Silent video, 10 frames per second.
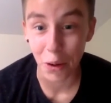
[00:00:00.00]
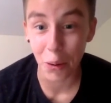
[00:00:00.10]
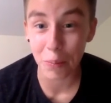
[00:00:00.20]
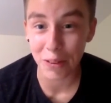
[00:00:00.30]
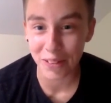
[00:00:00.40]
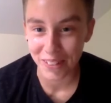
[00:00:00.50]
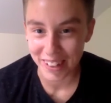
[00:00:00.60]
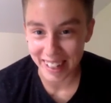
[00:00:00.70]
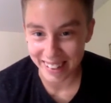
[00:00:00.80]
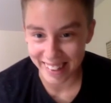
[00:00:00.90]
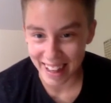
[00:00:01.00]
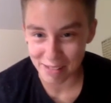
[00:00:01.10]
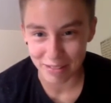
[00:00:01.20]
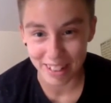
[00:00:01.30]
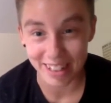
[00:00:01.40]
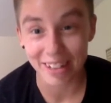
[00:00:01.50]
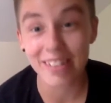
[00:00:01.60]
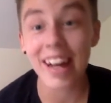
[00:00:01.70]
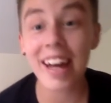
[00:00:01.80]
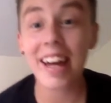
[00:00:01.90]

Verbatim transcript: hope you liked that video.